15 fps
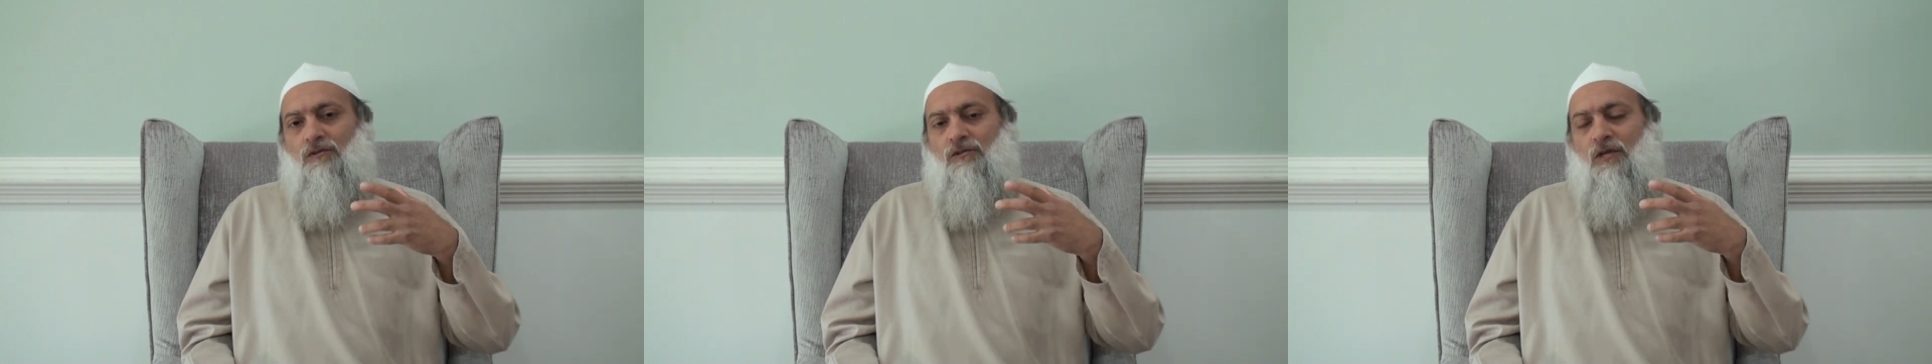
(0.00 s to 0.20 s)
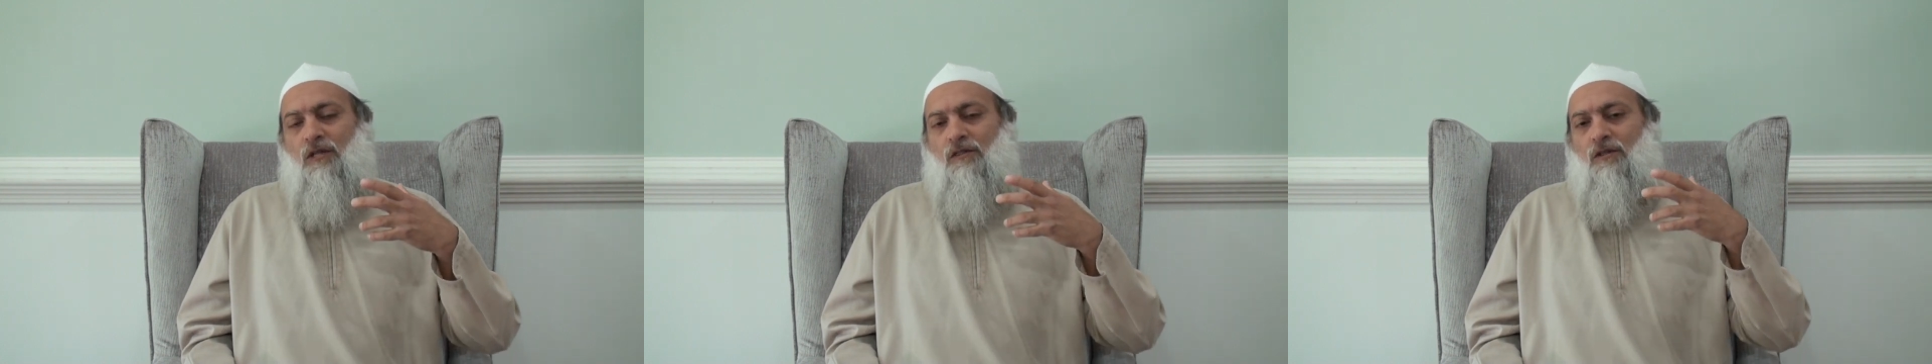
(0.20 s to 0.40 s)

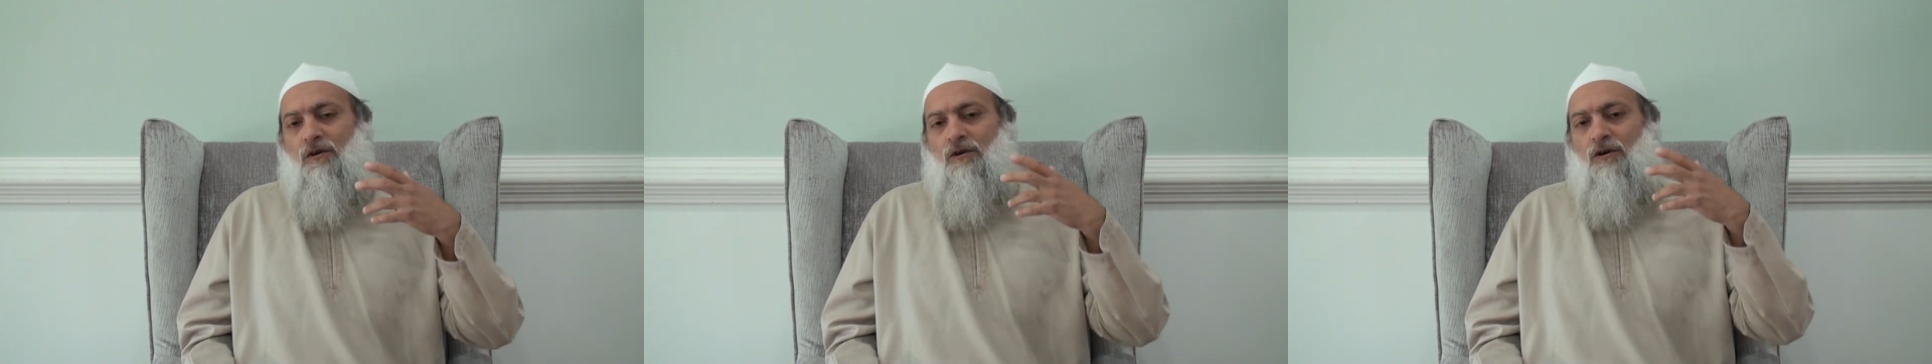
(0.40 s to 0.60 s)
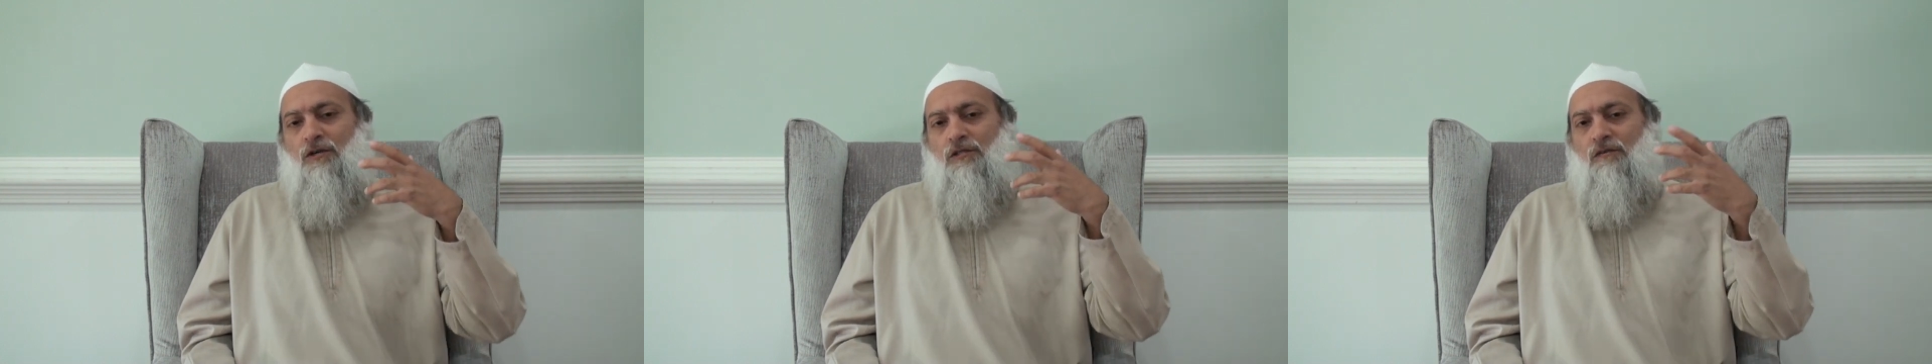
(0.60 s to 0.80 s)
send the
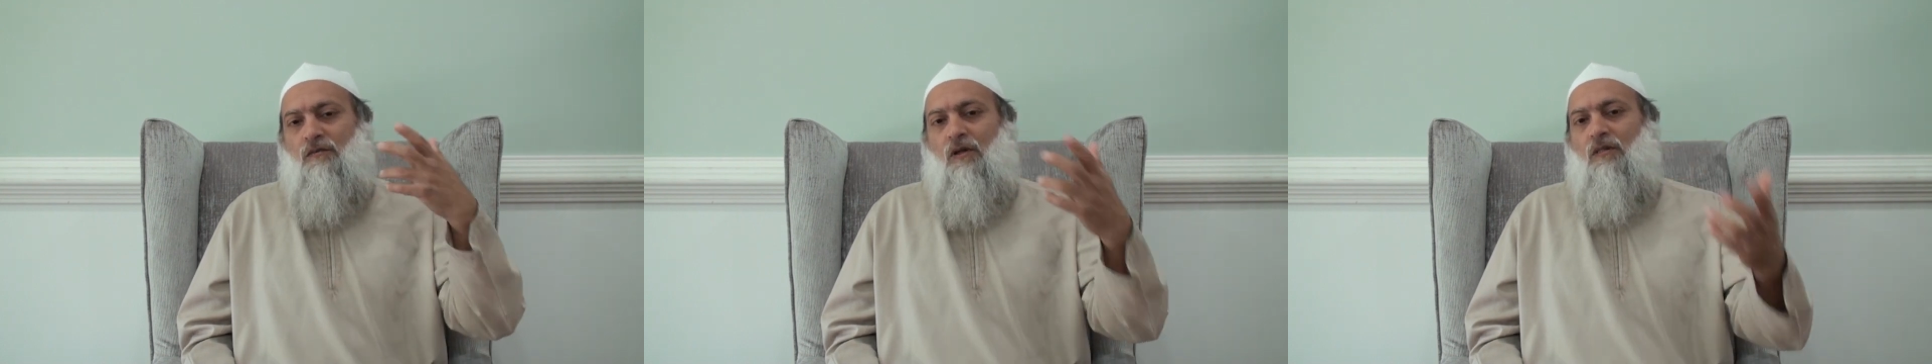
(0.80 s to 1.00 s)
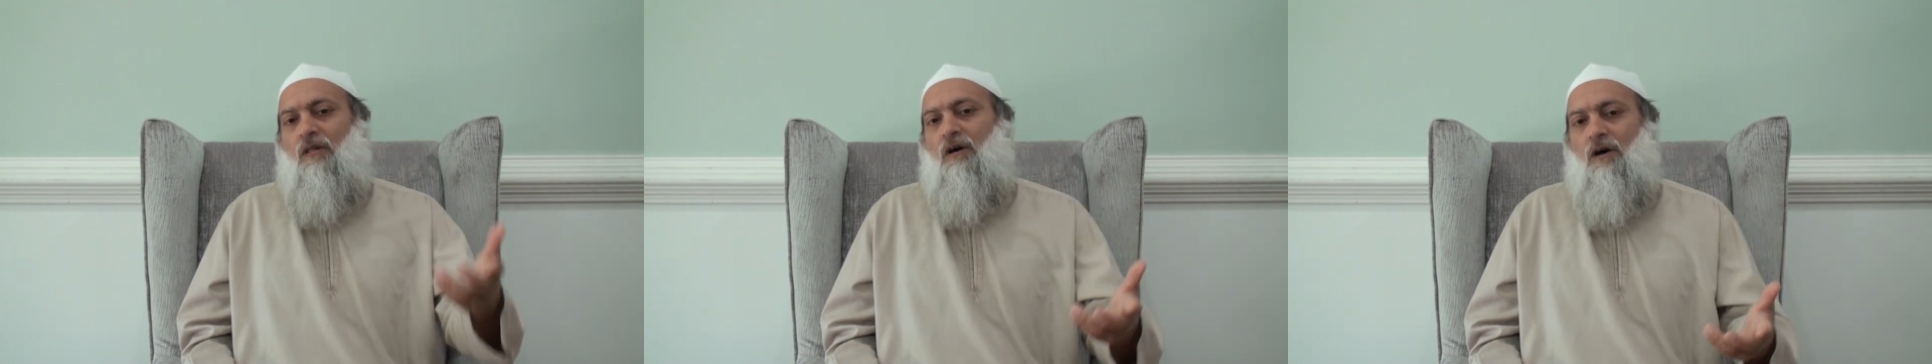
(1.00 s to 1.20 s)
curse of
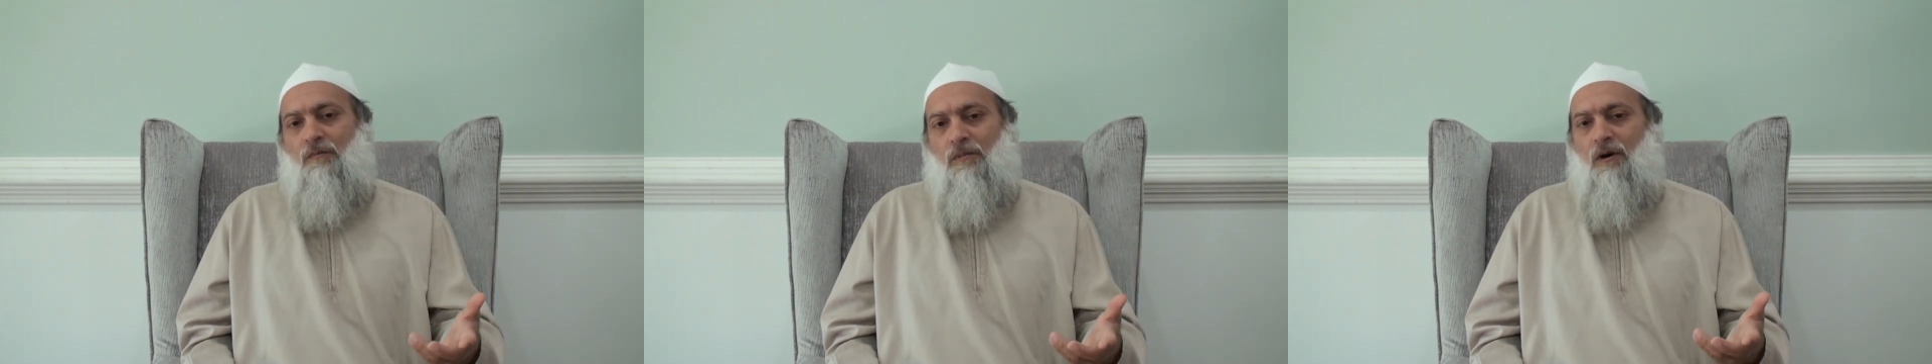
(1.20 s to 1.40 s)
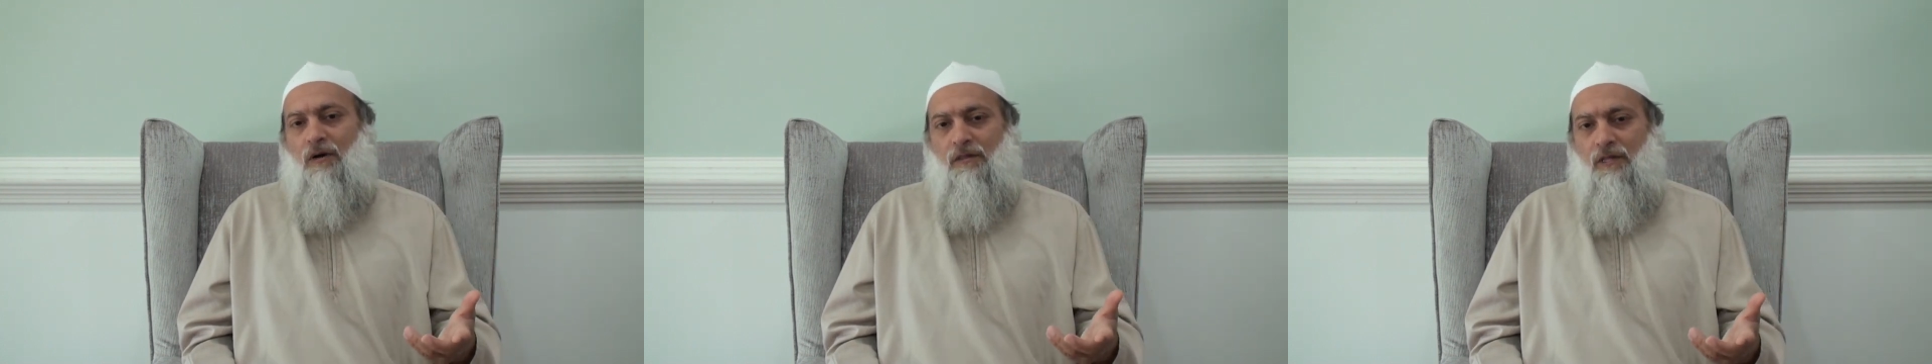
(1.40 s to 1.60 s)

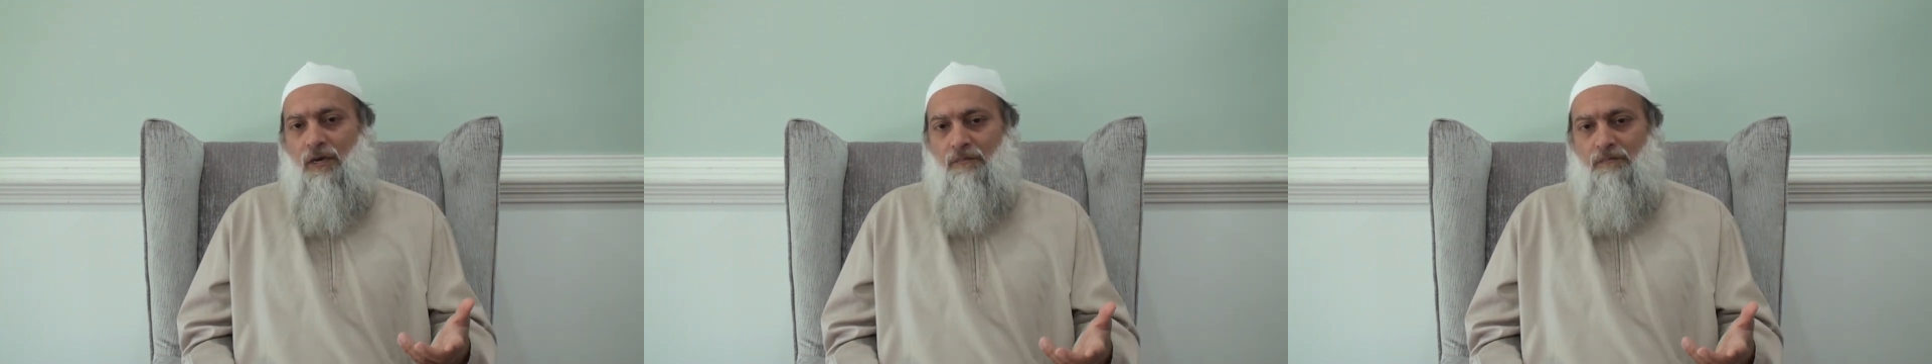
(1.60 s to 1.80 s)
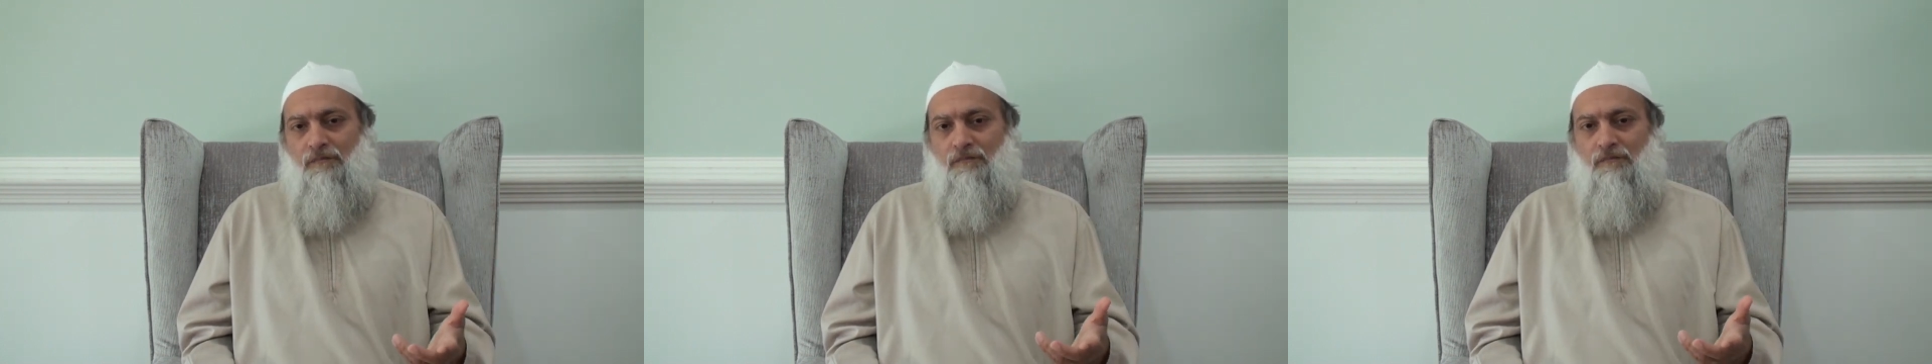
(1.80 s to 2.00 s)
Allah upon
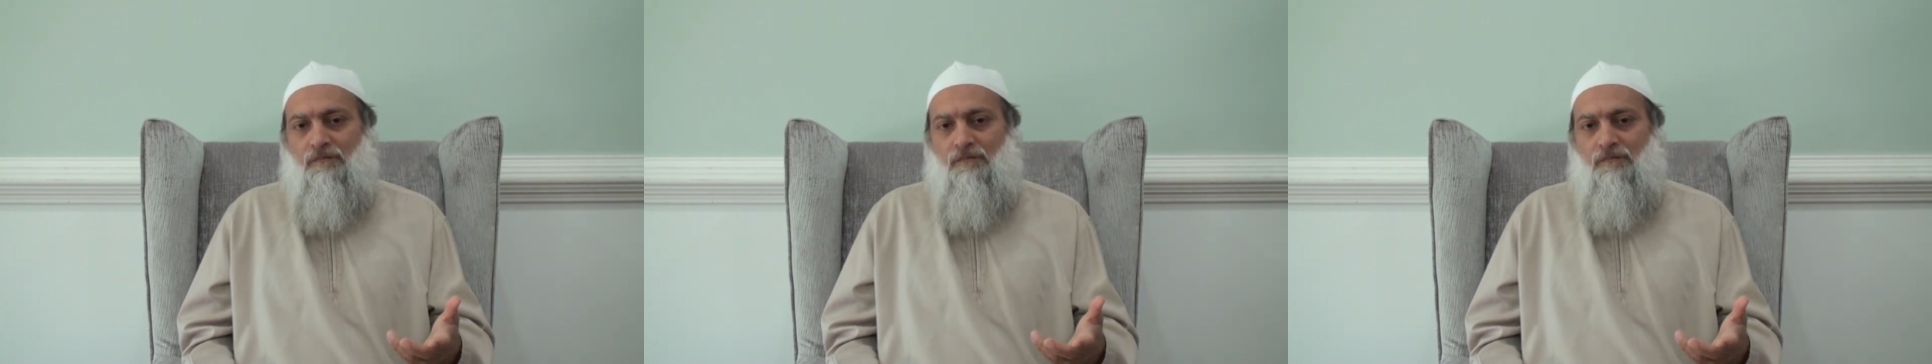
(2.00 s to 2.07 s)
them